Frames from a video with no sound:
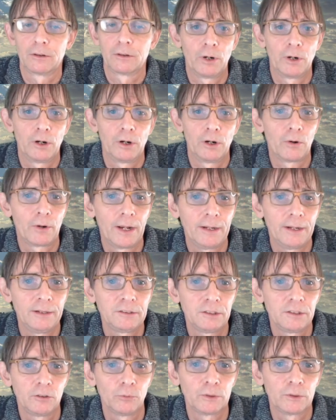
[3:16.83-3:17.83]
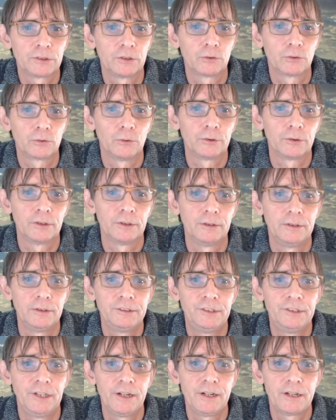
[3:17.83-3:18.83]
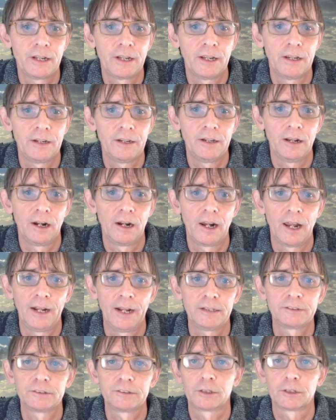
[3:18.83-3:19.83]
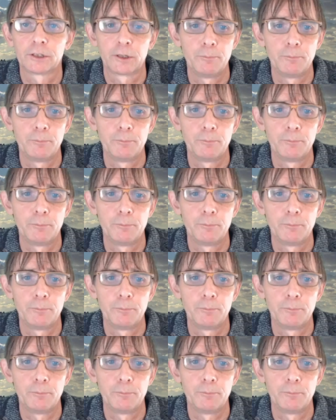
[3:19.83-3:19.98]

one of our gates. This was called the JK latch.